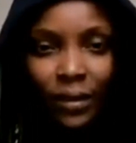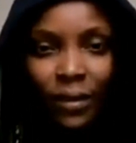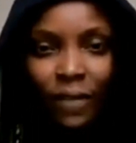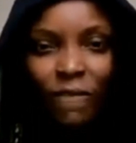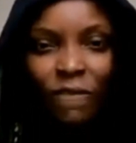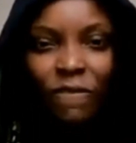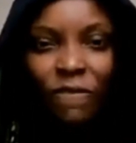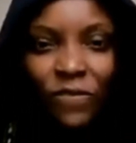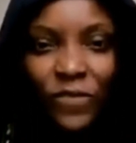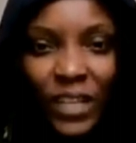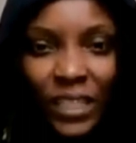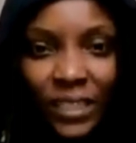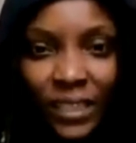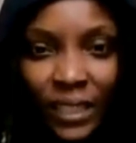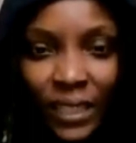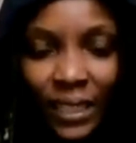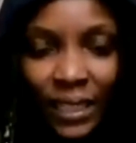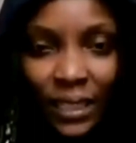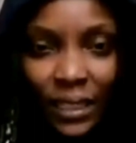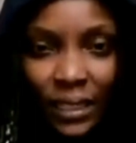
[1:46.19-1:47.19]

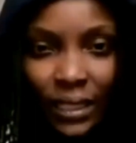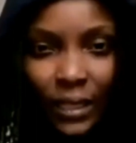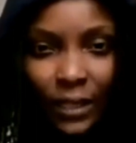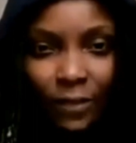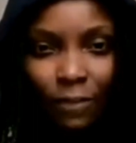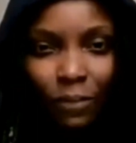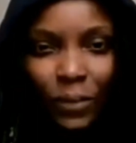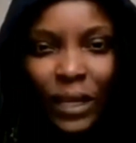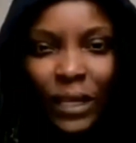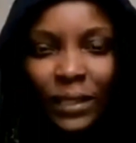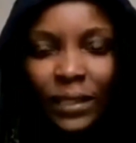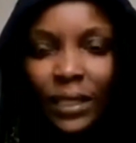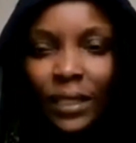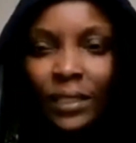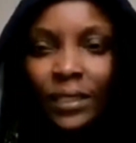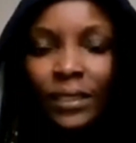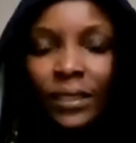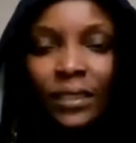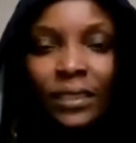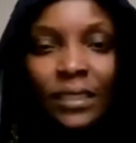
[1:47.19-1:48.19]
physically. It
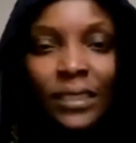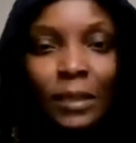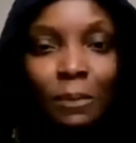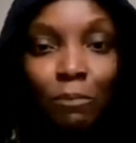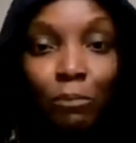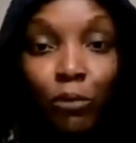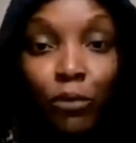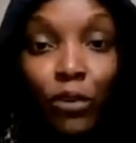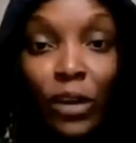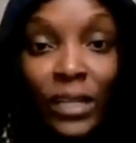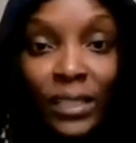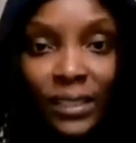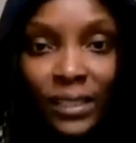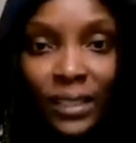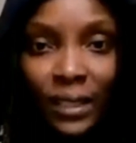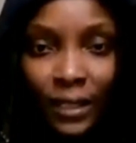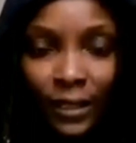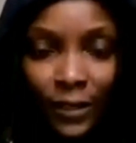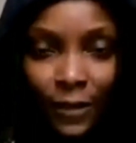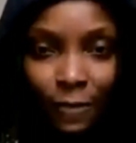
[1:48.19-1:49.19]
is depressing.